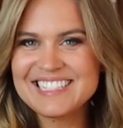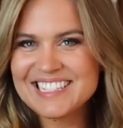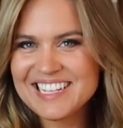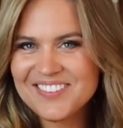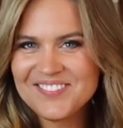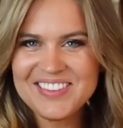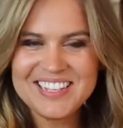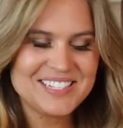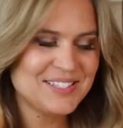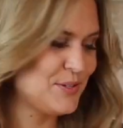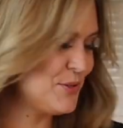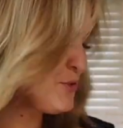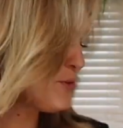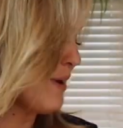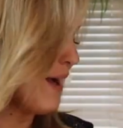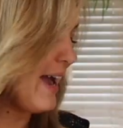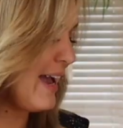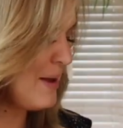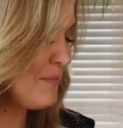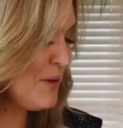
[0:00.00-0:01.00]
let's give these a
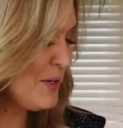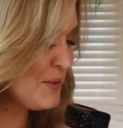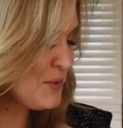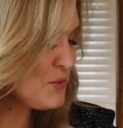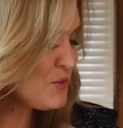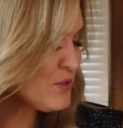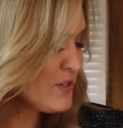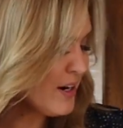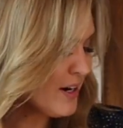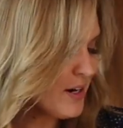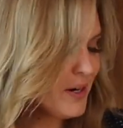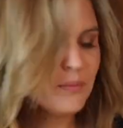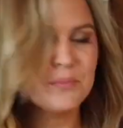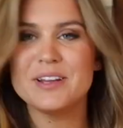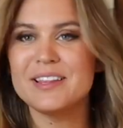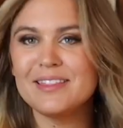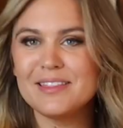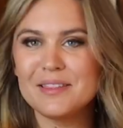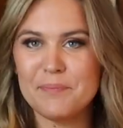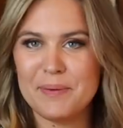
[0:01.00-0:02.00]
try. I'm gonna start
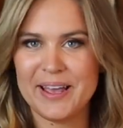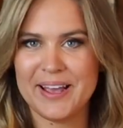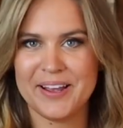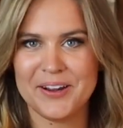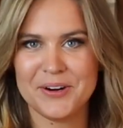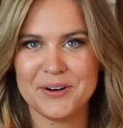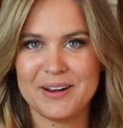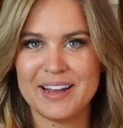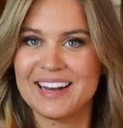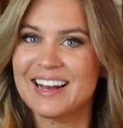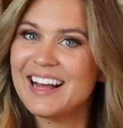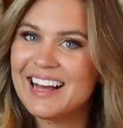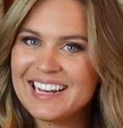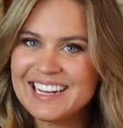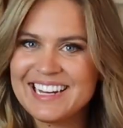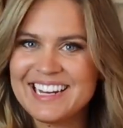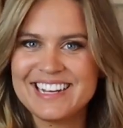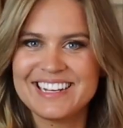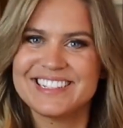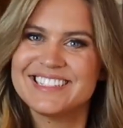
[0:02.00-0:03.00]
with the pear and
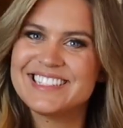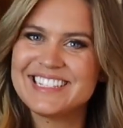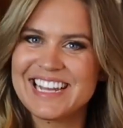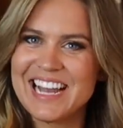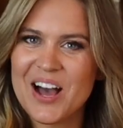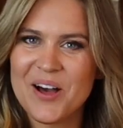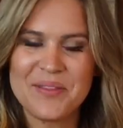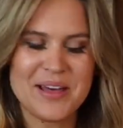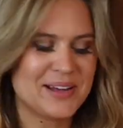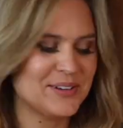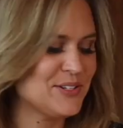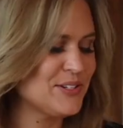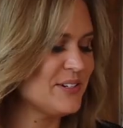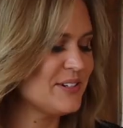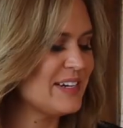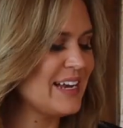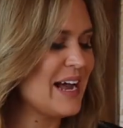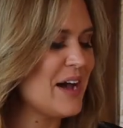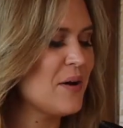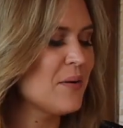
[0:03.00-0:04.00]
honey and see how that
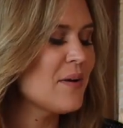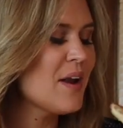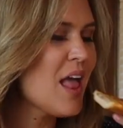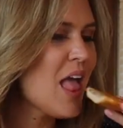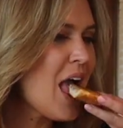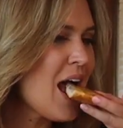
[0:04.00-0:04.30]
turned out.